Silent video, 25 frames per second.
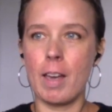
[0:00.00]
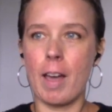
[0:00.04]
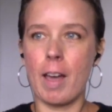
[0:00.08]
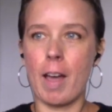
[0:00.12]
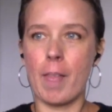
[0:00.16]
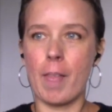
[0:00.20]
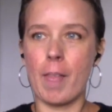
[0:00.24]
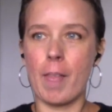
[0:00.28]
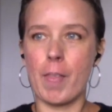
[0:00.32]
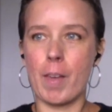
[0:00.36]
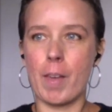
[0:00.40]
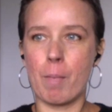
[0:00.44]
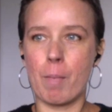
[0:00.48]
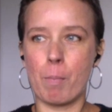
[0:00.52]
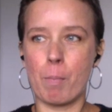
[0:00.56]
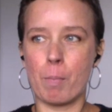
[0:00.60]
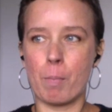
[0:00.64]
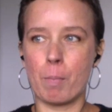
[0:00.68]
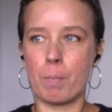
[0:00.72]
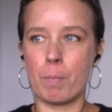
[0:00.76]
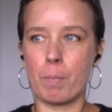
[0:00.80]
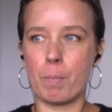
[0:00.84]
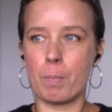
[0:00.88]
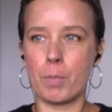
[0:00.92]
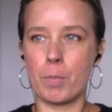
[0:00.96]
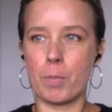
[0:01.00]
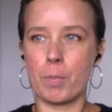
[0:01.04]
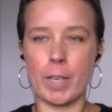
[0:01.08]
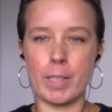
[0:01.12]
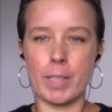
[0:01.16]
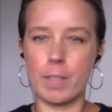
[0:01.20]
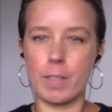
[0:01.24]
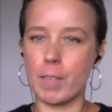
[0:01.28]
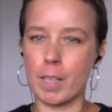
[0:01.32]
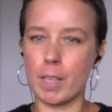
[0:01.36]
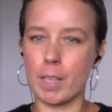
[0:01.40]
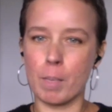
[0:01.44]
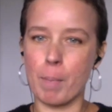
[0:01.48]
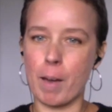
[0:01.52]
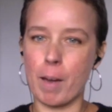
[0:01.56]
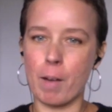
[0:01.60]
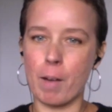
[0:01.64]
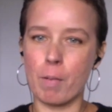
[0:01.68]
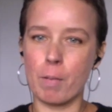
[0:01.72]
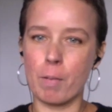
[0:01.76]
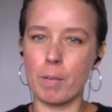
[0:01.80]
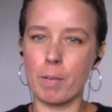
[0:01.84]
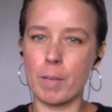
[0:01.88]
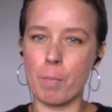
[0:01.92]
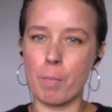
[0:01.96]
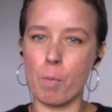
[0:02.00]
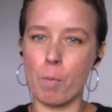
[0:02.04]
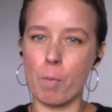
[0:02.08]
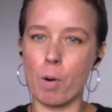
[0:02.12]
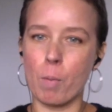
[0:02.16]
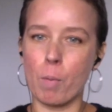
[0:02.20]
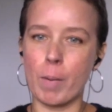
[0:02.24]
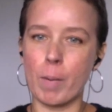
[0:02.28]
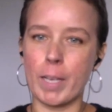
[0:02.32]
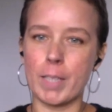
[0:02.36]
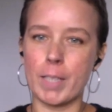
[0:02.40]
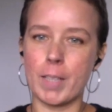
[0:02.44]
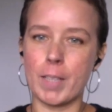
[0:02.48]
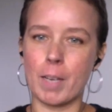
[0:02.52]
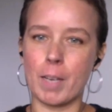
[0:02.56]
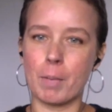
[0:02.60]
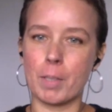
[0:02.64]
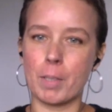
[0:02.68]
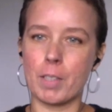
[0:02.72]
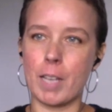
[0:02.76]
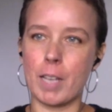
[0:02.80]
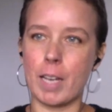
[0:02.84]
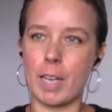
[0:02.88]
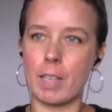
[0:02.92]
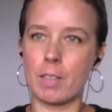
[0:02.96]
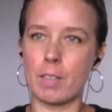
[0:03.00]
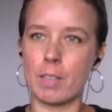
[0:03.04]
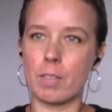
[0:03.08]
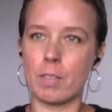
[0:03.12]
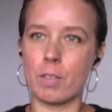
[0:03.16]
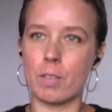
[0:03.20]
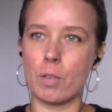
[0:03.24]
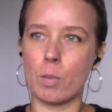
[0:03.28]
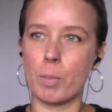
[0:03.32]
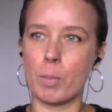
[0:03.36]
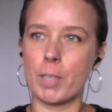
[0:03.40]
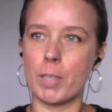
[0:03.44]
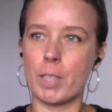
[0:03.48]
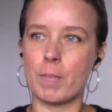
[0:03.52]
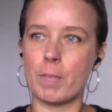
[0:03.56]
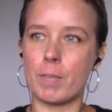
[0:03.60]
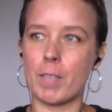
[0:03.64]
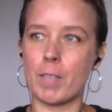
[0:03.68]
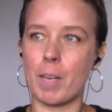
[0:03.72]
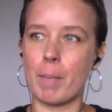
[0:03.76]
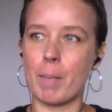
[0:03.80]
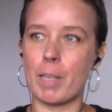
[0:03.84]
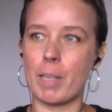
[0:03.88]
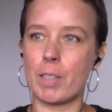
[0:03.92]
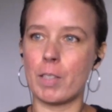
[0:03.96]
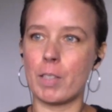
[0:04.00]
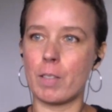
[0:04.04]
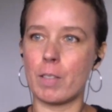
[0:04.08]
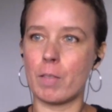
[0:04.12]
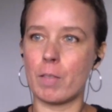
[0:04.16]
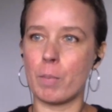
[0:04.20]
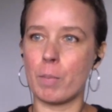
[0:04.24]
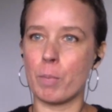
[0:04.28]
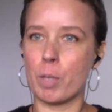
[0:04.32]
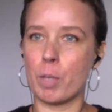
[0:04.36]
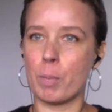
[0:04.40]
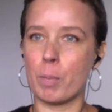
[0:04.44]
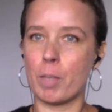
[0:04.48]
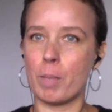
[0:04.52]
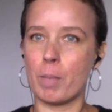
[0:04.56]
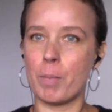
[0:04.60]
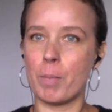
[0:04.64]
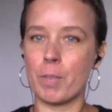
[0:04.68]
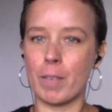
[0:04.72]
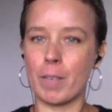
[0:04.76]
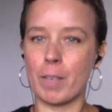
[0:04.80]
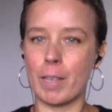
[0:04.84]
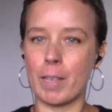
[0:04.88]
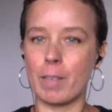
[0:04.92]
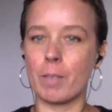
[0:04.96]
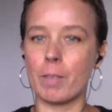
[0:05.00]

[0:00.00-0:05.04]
and then try to think about in what ways that would change the normative dimensions of the problems, right?